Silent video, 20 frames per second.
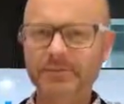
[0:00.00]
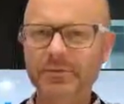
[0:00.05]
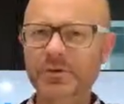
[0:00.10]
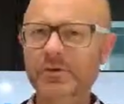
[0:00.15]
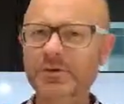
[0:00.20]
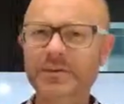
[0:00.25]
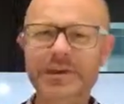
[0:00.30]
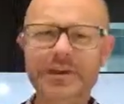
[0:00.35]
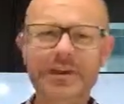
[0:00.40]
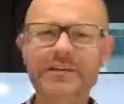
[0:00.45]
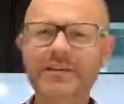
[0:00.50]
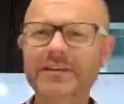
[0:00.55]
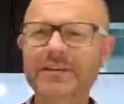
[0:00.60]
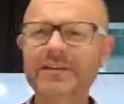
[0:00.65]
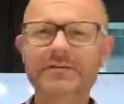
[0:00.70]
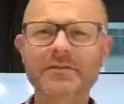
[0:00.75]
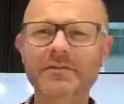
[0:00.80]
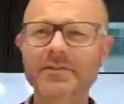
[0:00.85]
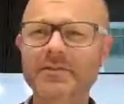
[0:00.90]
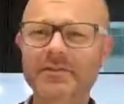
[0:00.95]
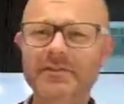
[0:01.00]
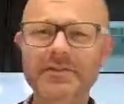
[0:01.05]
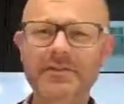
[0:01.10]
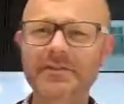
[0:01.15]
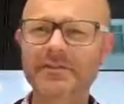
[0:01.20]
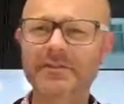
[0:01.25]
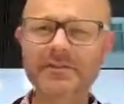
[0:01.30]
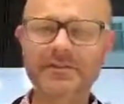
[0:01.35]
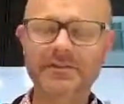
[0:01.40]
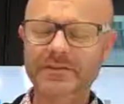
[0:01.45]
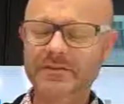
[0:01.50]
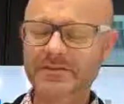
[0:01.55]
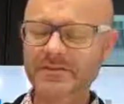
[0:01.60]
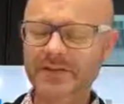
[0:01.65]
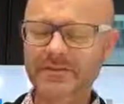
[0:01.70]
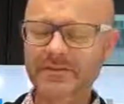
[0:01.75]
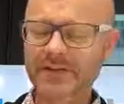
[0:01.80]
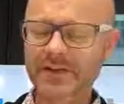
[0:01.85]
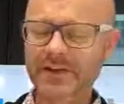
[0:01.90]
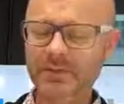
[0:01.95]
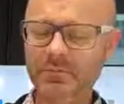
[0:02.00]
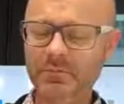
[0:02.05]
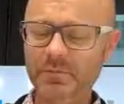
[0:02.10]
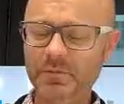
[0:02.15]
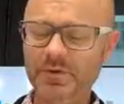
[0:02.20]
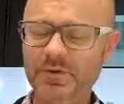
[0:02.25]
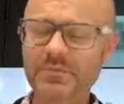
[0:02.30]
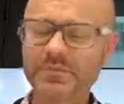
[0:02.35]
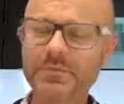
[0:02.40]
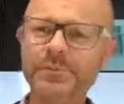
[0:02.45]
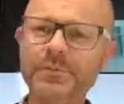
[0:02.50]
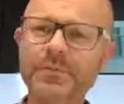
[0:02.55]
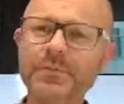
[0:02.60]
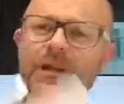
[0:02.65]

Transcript: Birthdays, anniversaries. It's hard work.